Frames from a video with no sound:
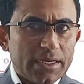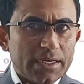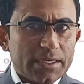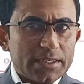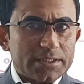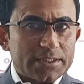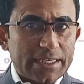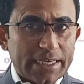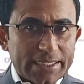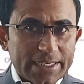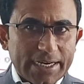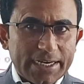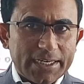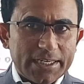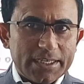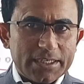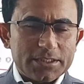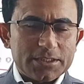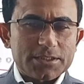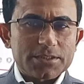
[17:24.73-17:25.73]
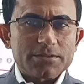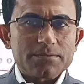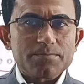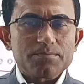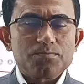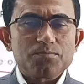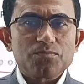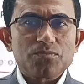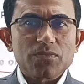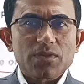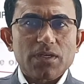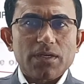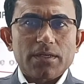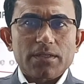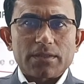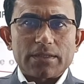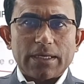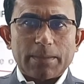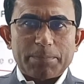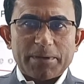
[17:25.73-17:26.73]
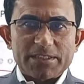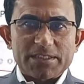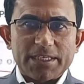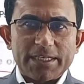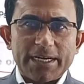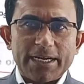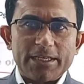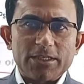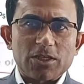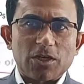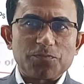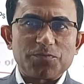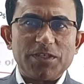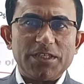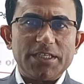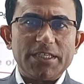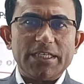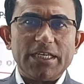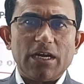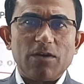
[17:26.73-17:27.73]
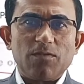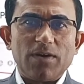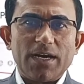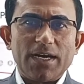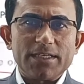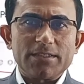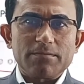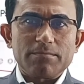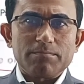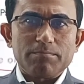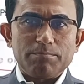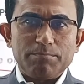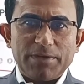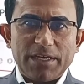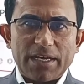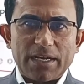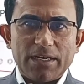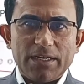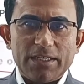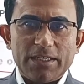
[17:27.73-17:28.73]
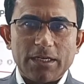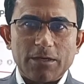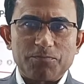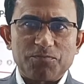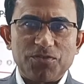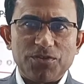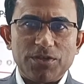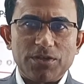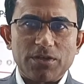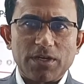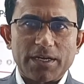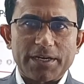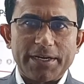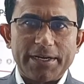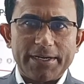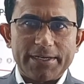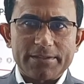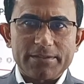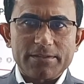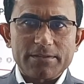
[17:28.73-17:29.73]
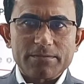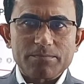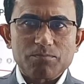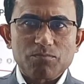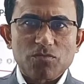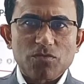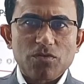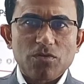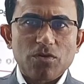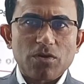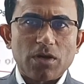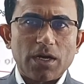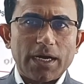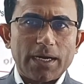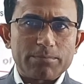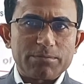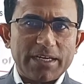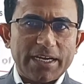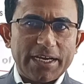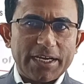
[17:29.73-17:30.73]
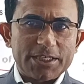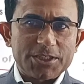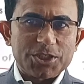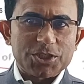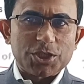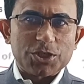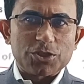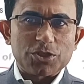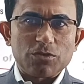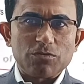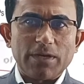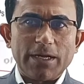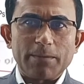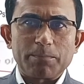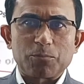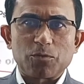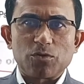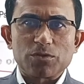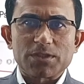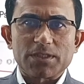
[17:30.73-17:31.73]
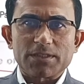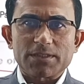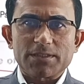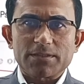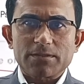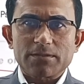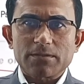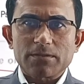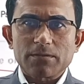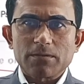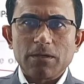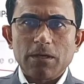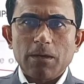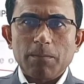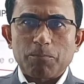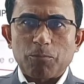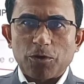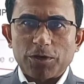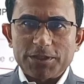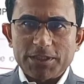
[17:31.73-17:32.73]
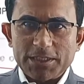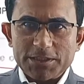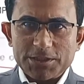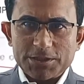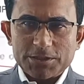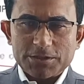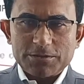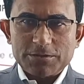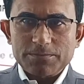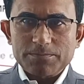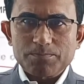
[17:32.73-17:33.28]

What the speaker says: Second is the President of India was merely a figurehead of the executive and possessed